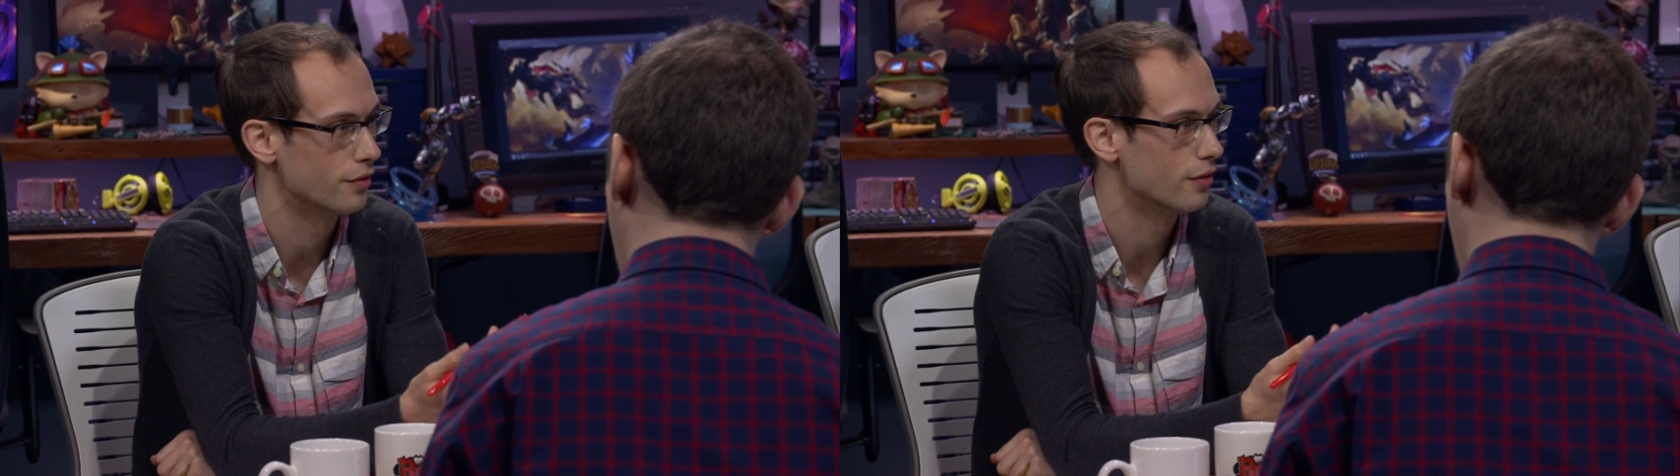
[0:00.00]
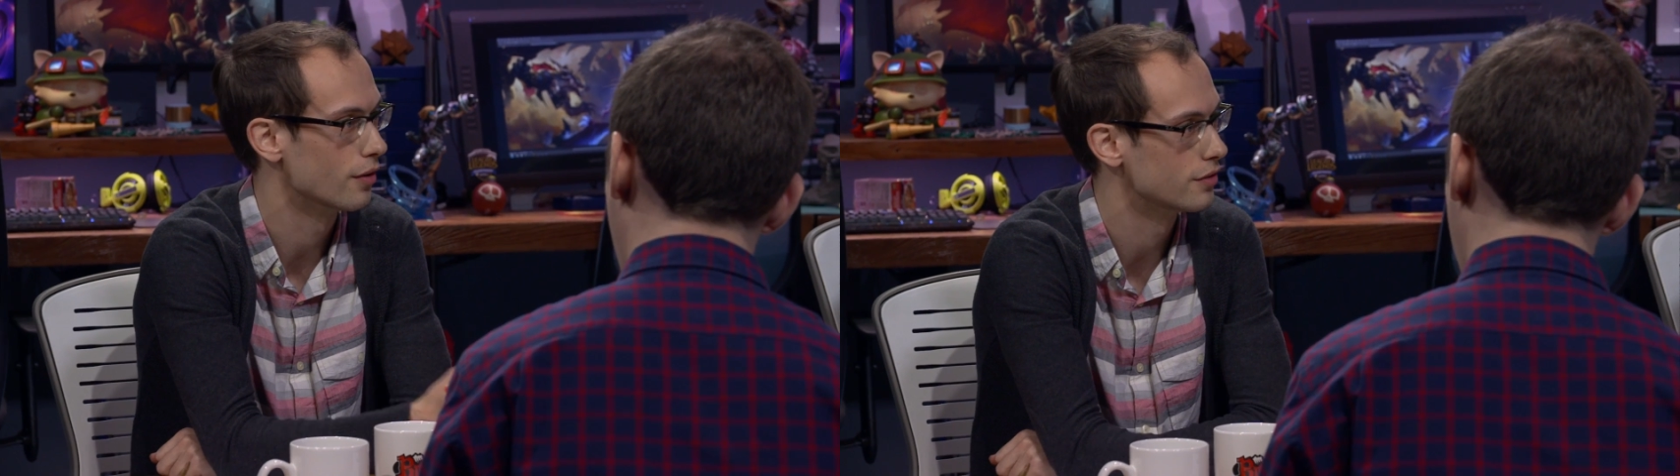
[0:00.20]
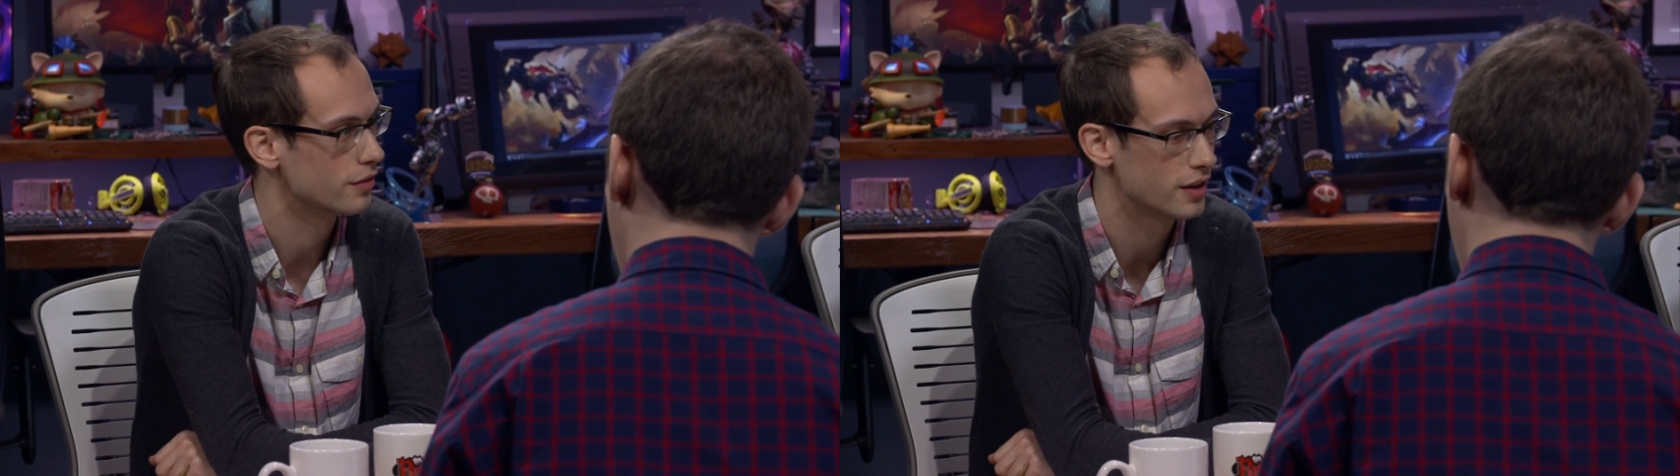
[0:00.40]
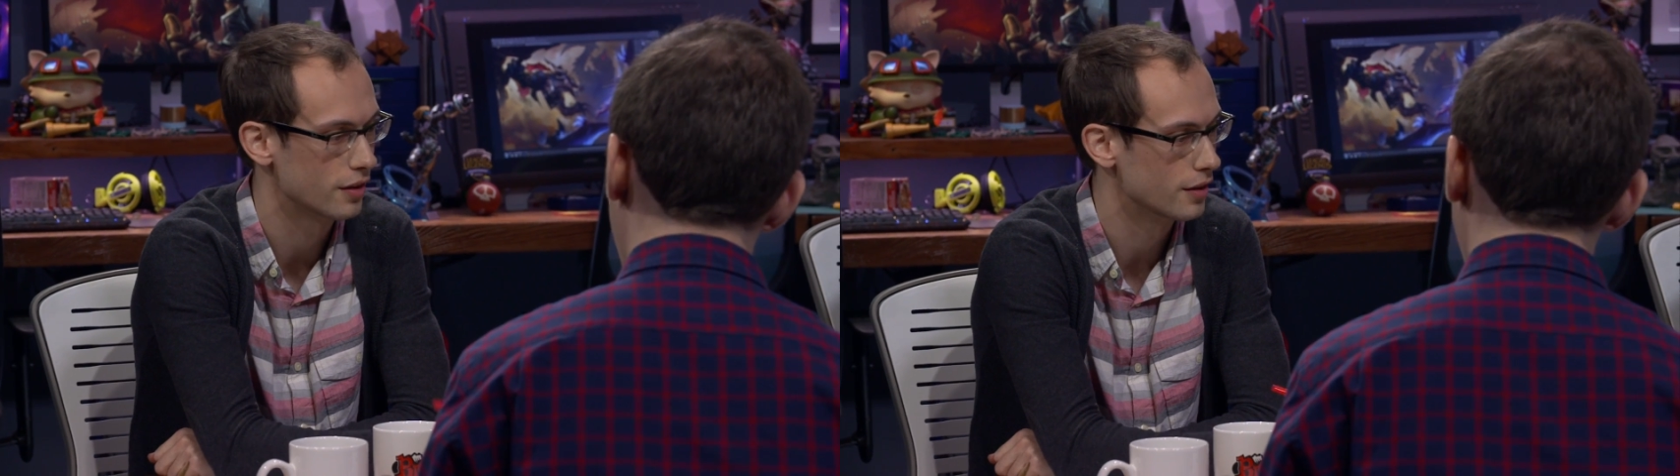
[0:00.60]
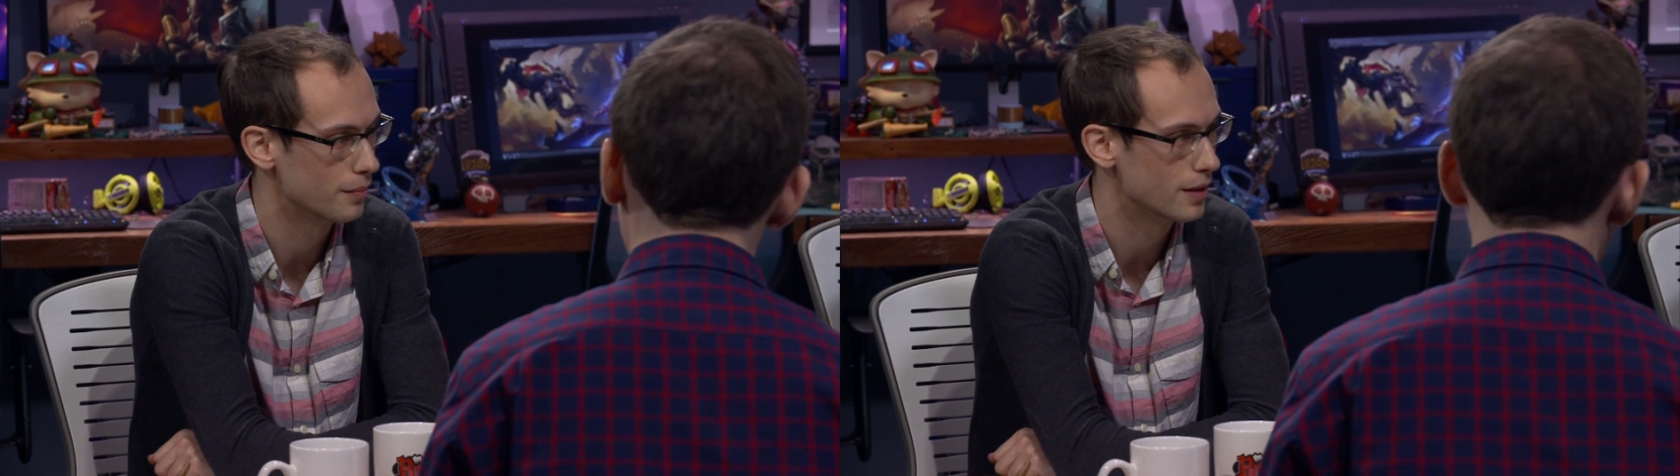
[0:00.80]
his ult and just
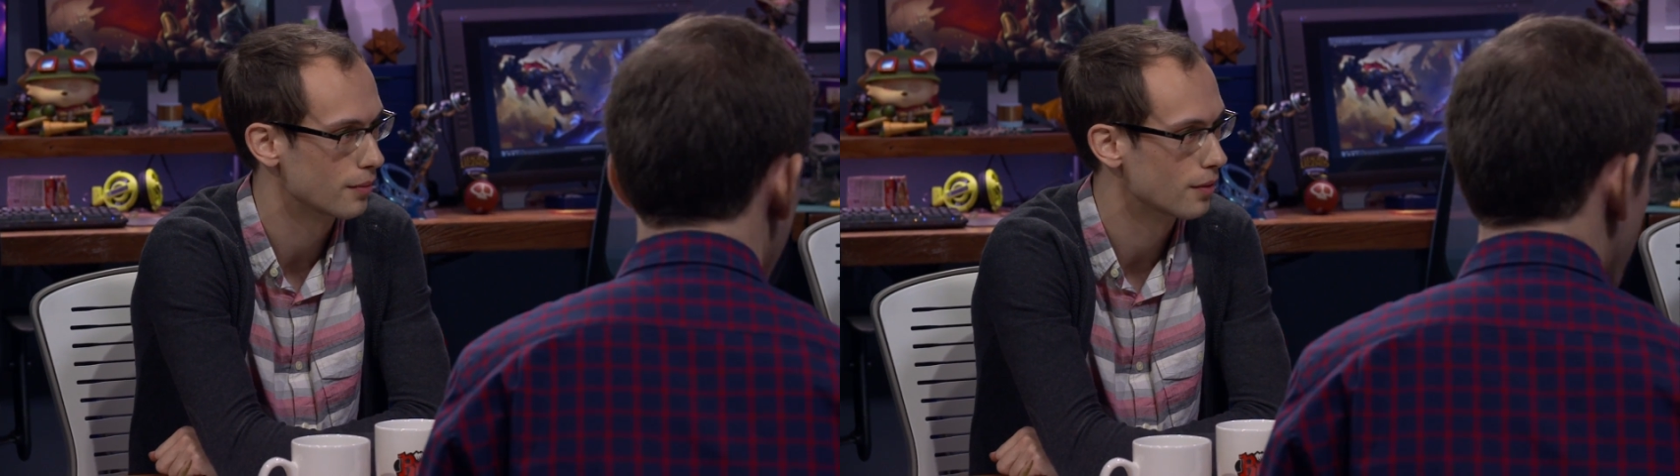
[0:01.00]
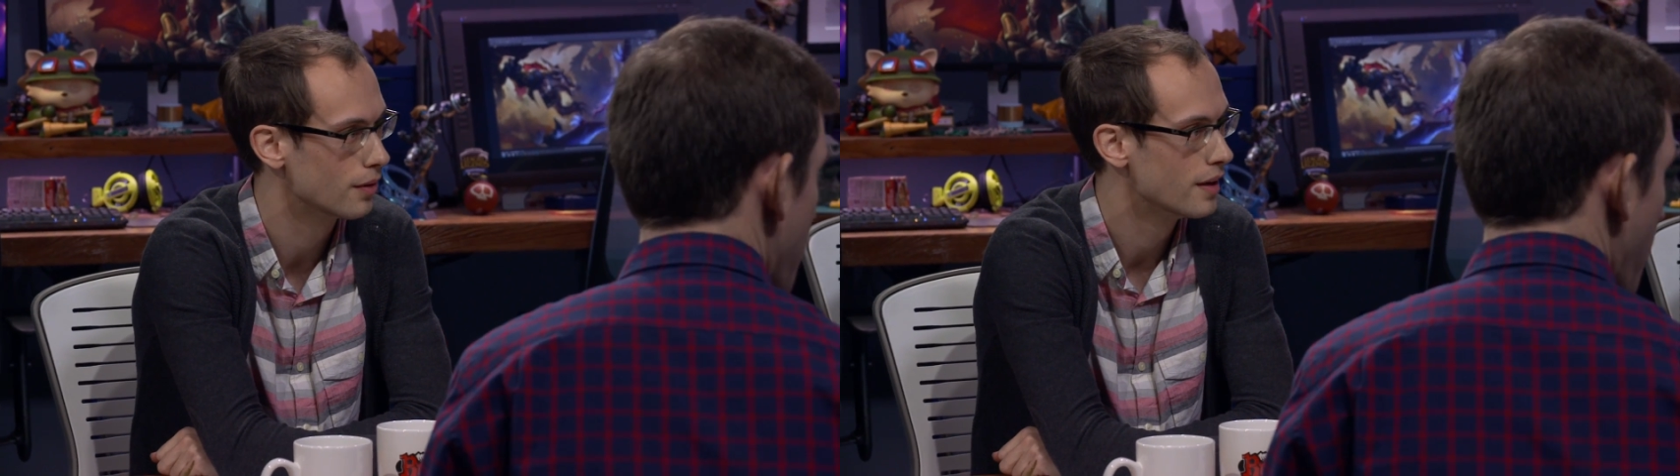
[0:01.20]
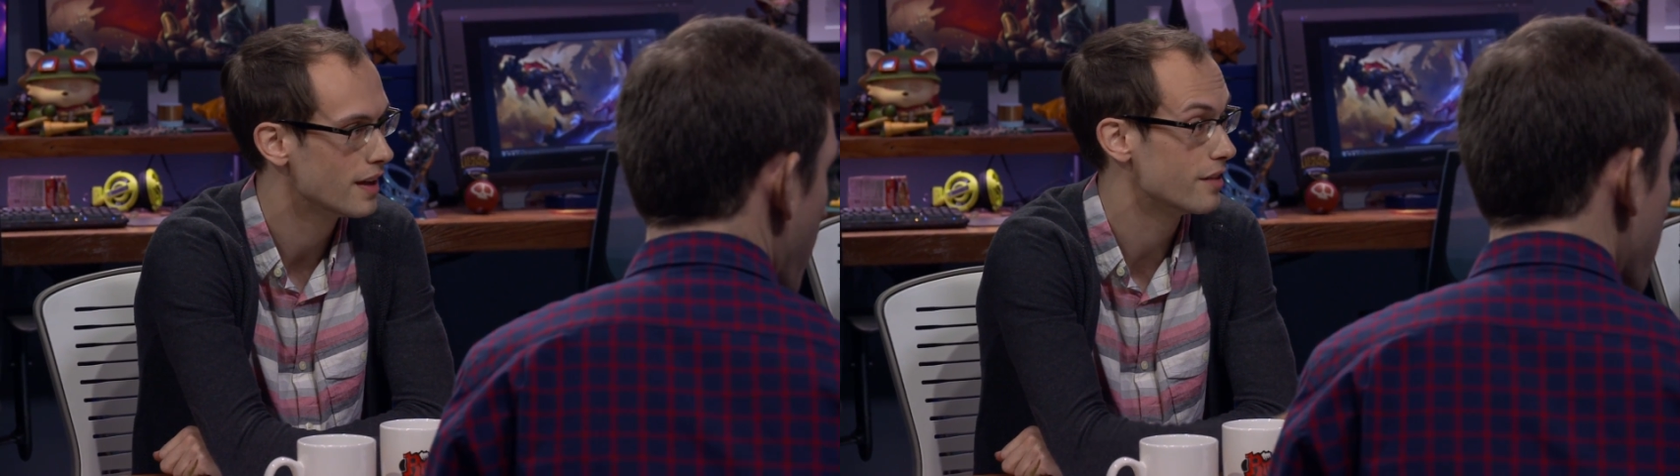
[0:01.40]
killing people. He's